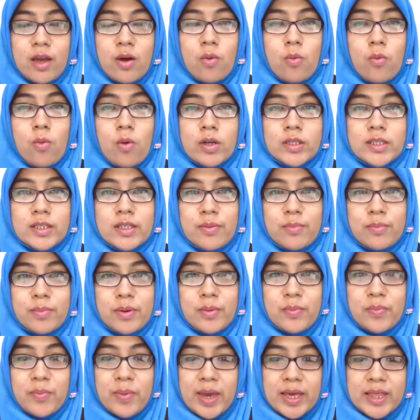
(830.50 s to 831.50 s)
was
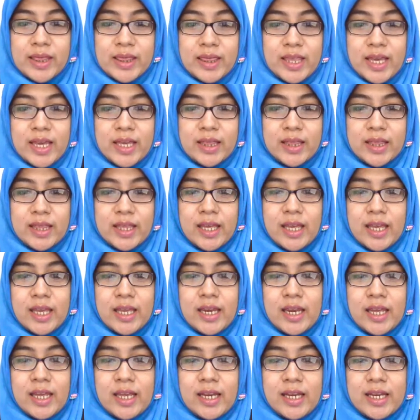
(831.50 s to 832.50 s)
implemented
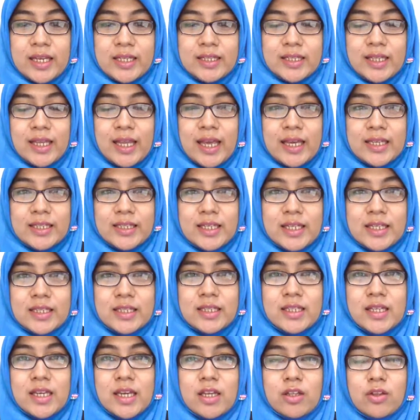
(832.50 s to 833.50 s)
in English
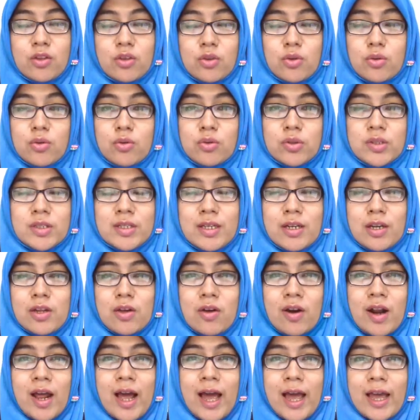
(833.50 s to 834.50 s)
classes in 2
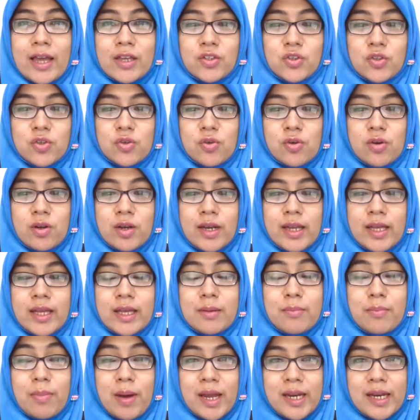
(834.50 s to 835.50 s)
senior high school
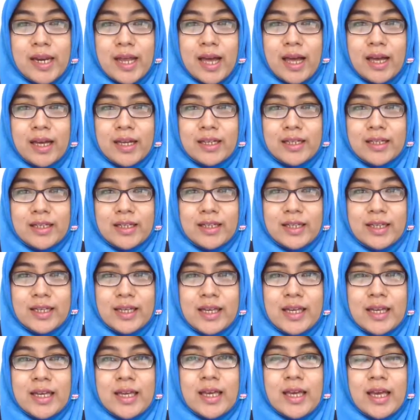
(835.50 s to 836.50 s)
in Padang.
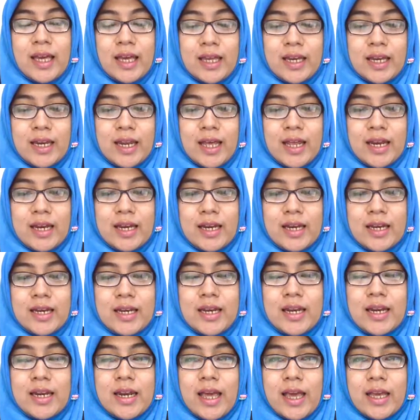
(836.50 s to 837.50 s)
And then
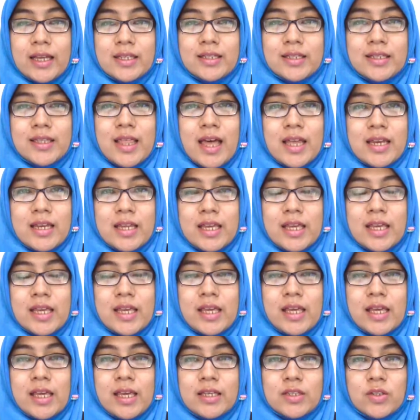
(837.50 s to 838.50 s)
the next study
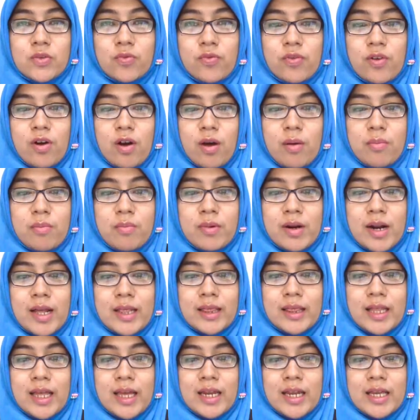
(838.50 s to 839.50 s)
is from
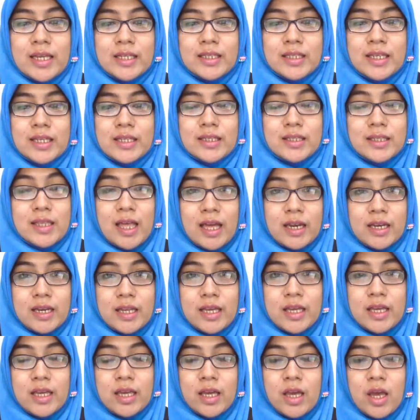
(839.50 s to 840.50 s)
Ratnaningsi's
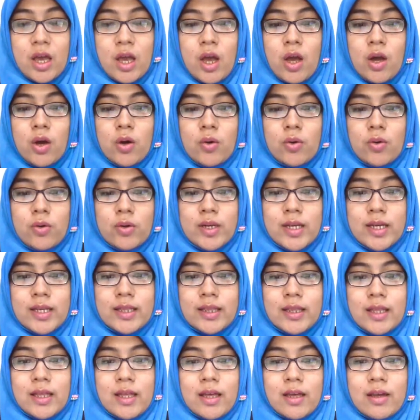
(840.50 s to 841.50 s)
study, who
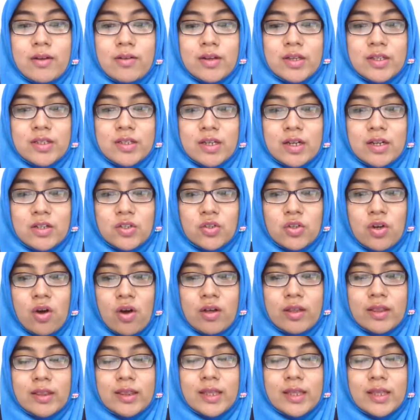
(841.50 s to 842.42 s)
did research on